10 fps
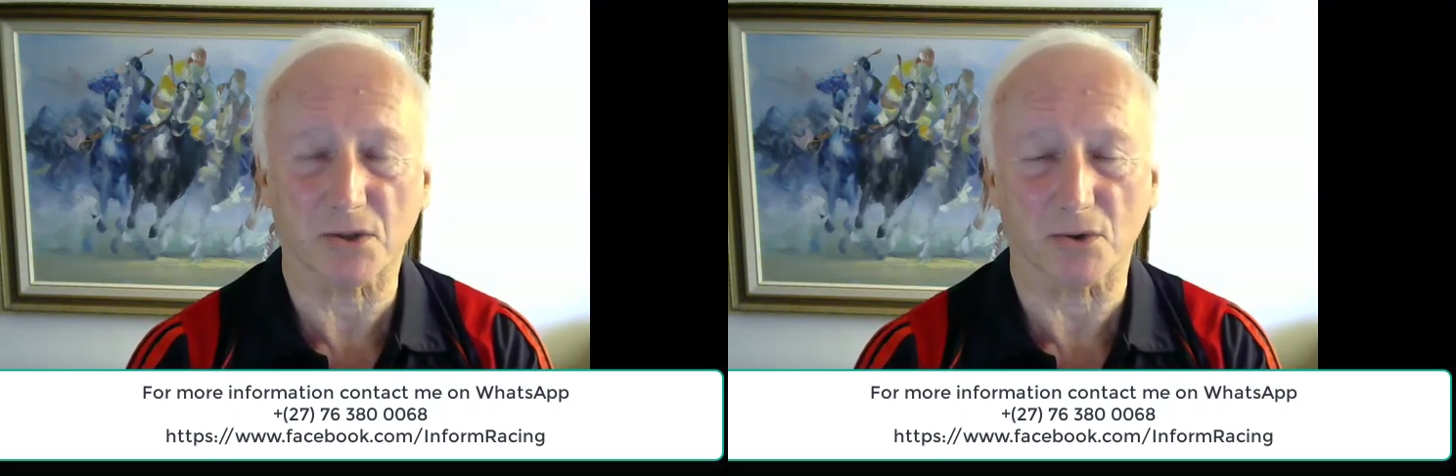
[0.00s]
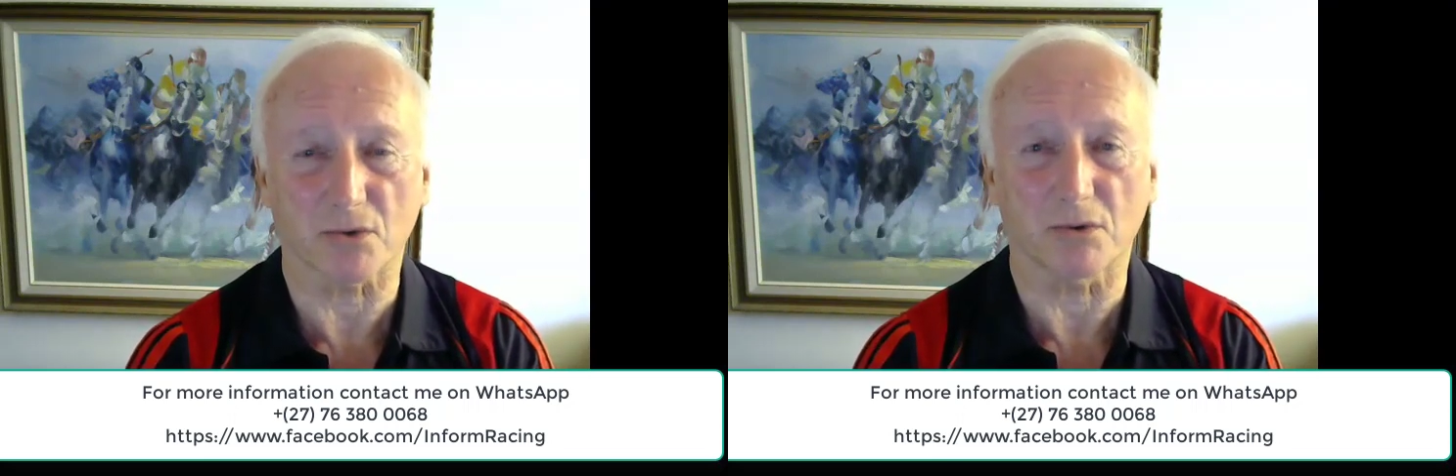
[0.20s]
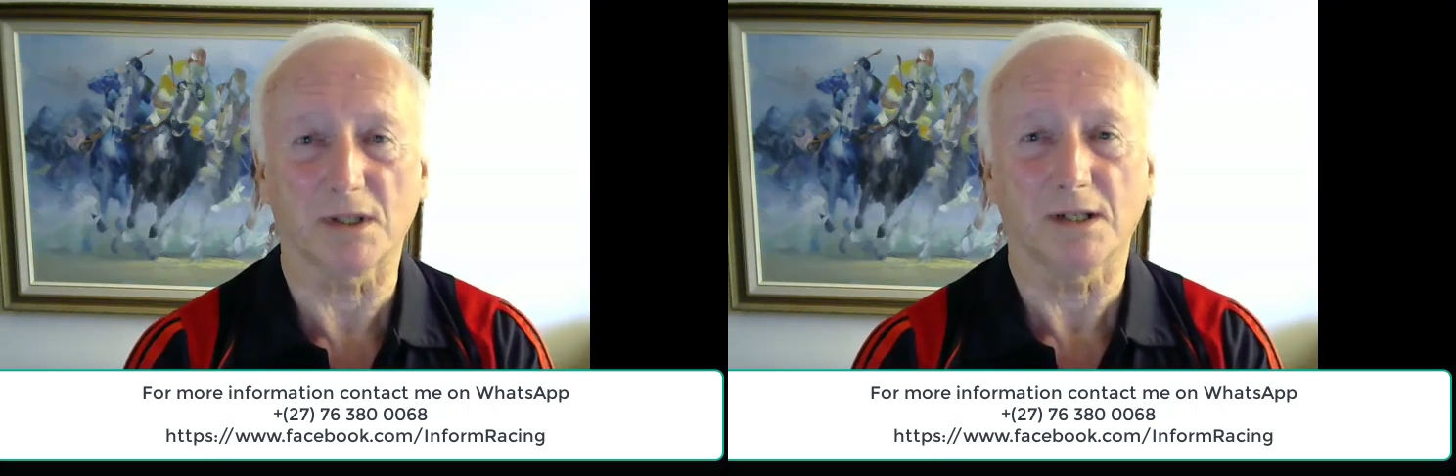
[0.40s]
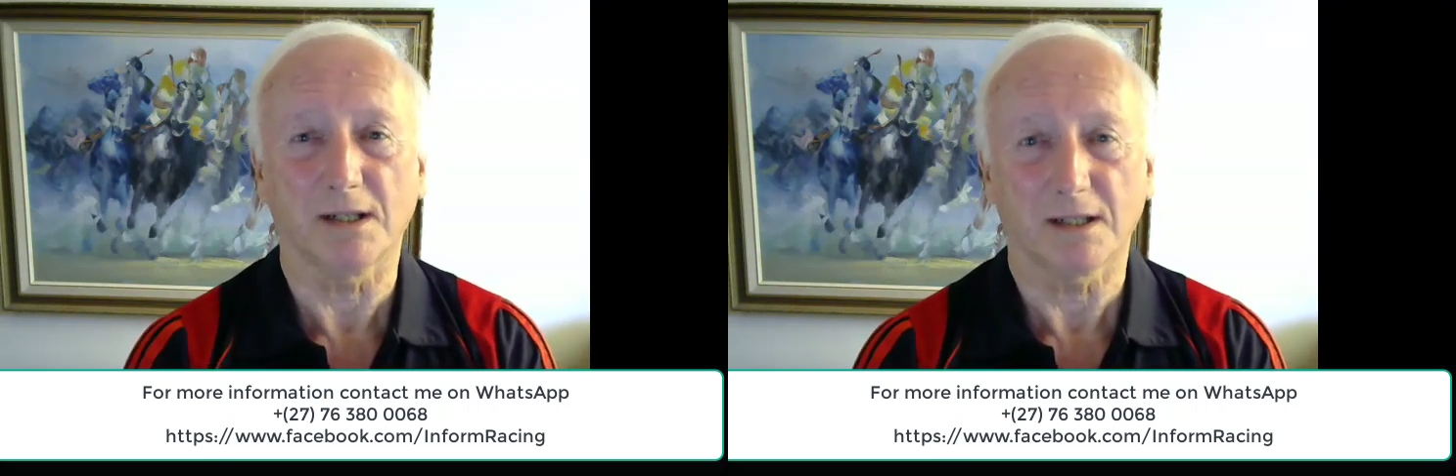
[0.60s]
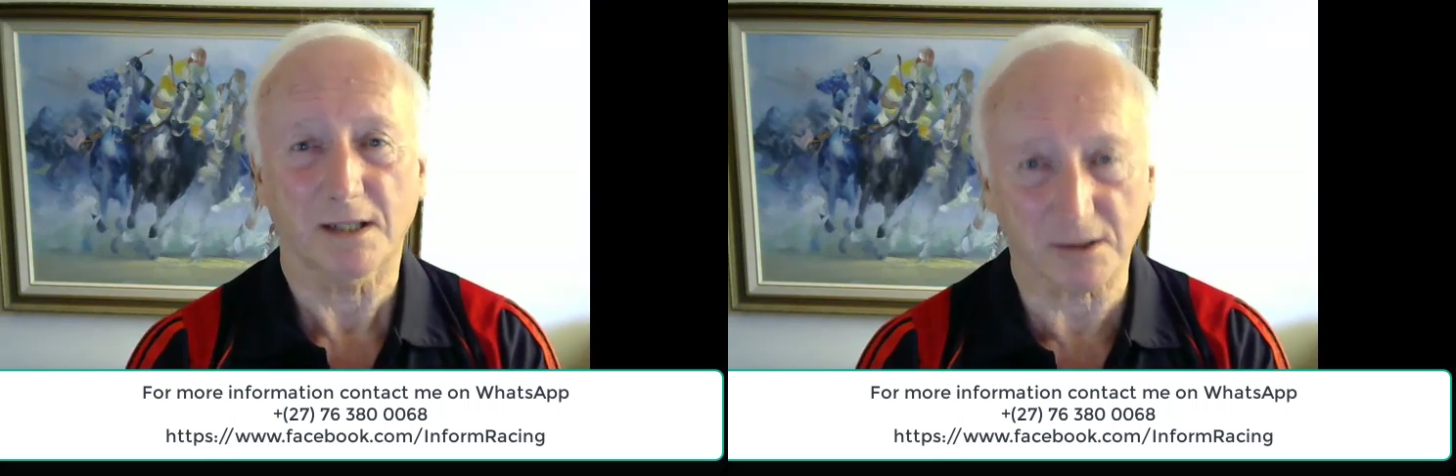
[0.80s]
to
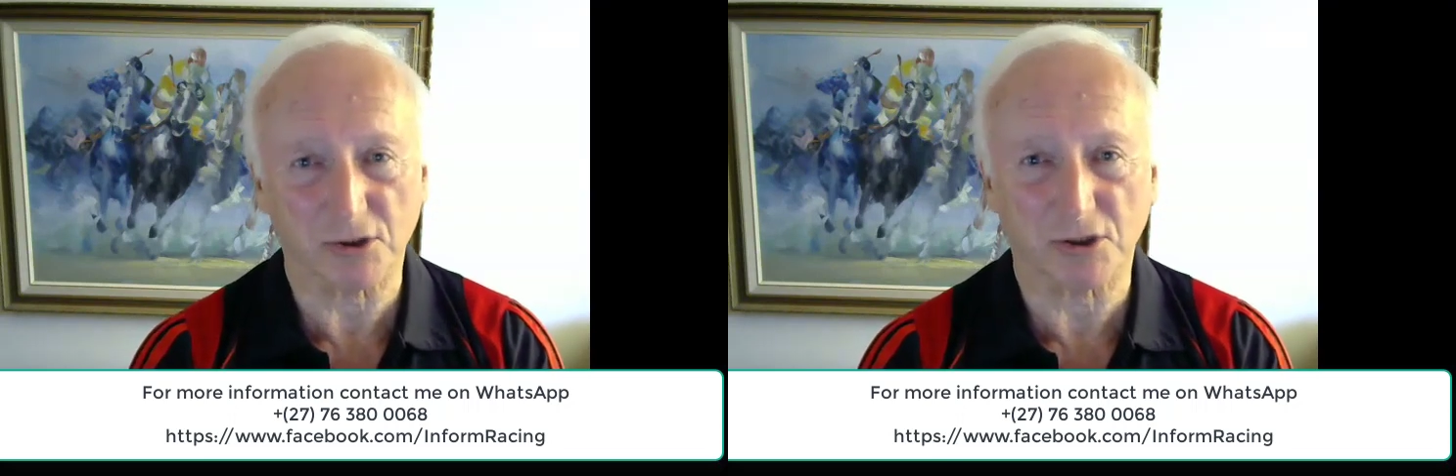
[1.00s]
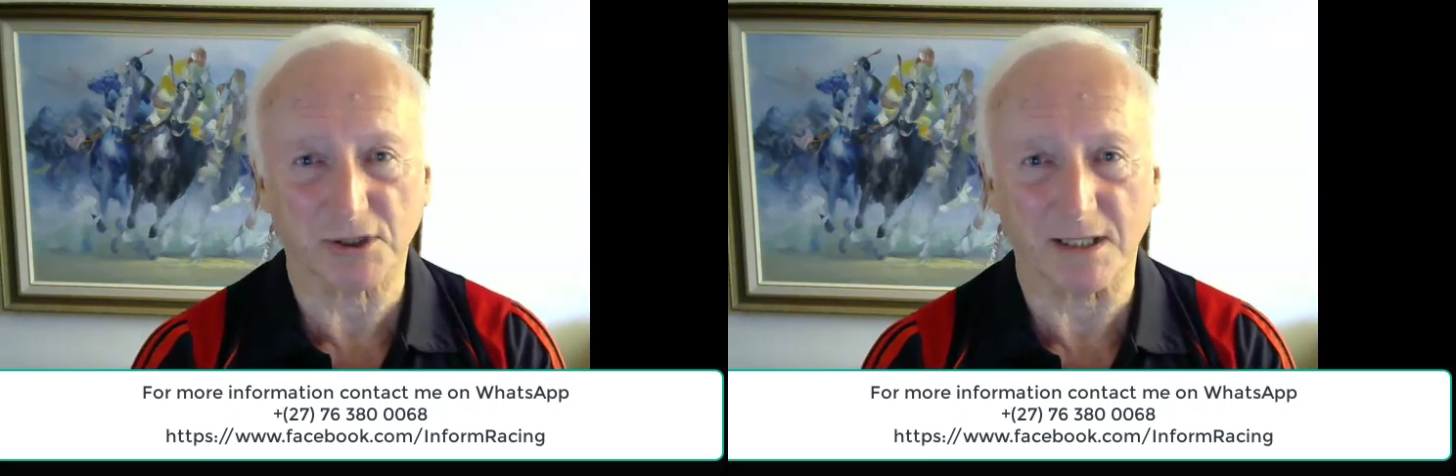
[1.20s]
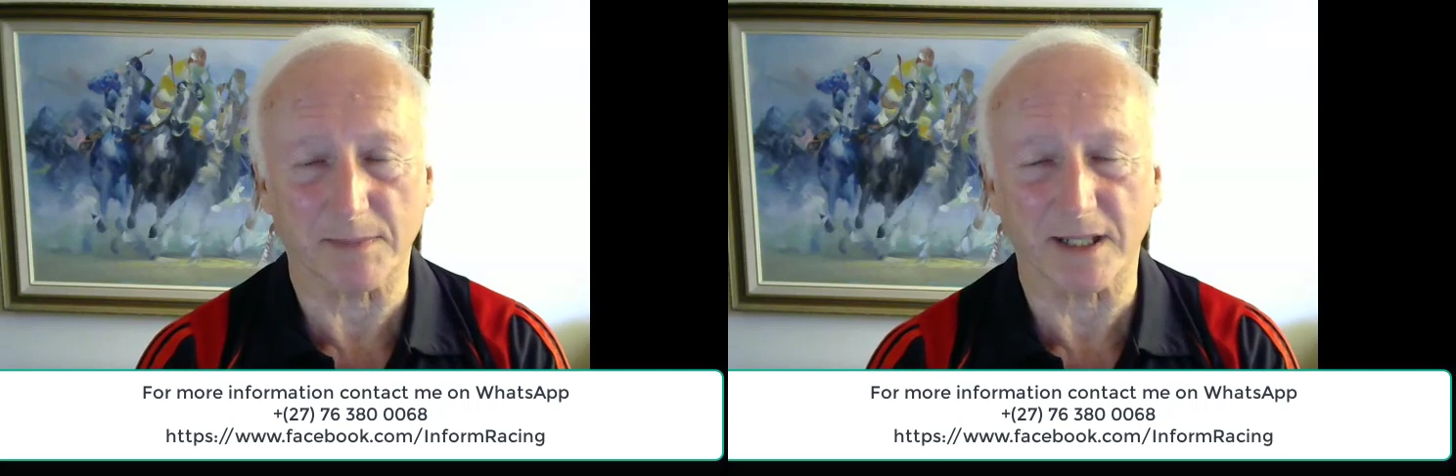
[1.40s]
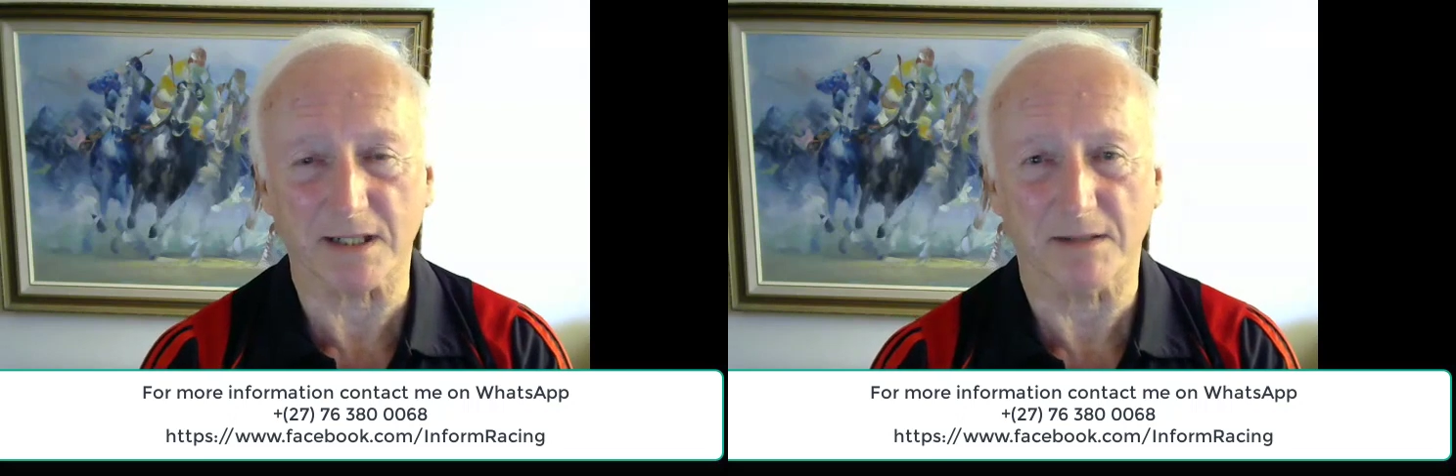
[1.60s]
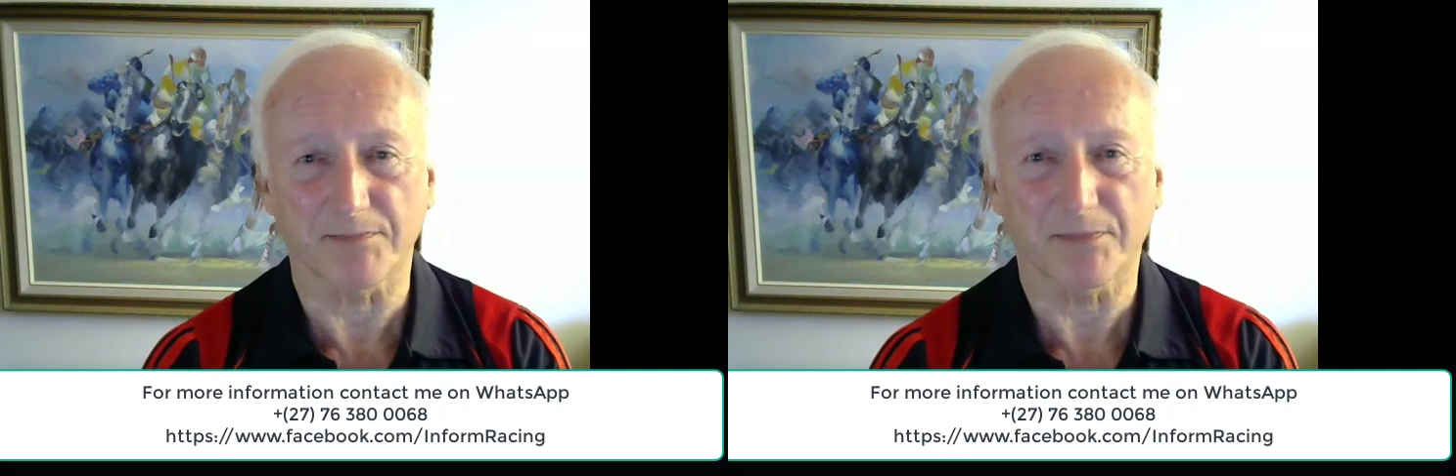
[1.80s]
100 rand a bet.